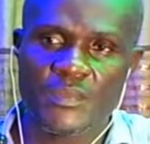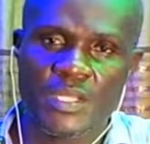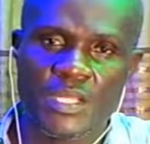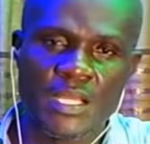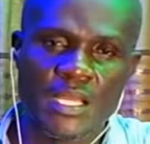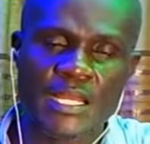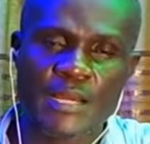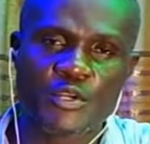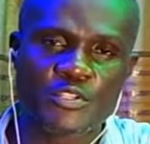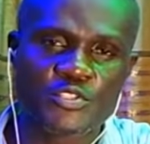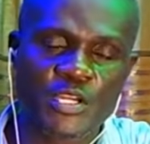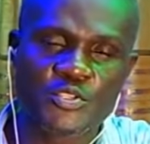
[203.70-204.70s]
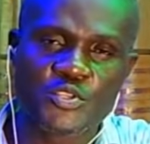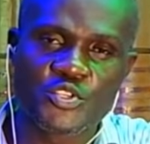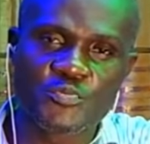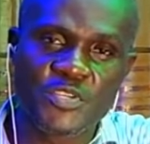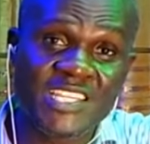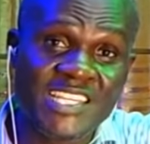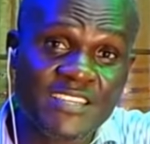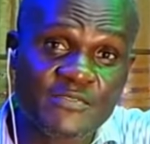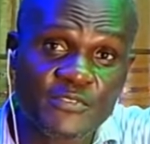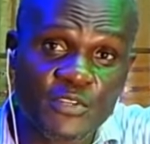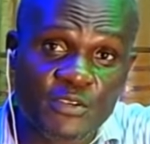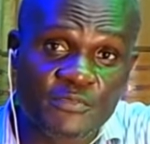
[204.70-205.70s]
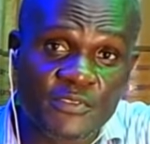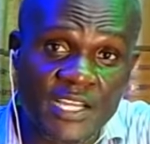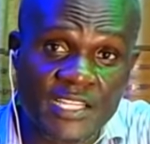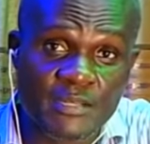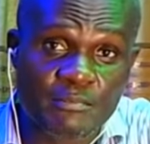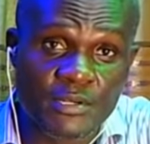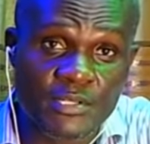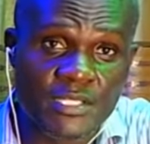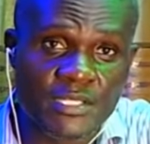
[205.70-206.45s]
I'm not trying to speak evil of anybody.